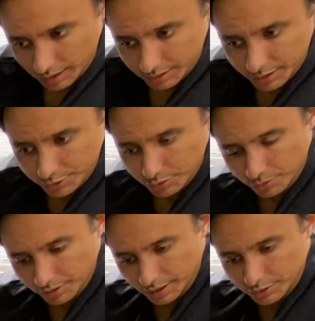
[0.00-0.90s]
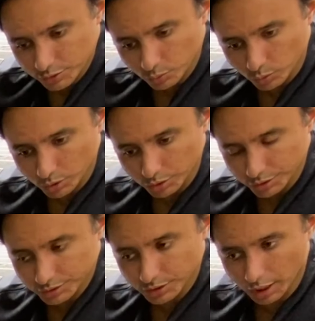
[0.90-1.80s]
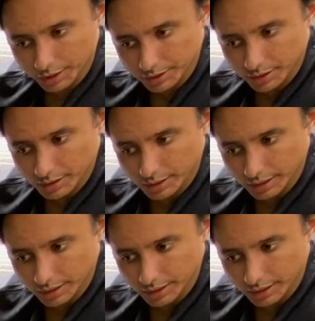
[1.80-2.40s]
These two things were done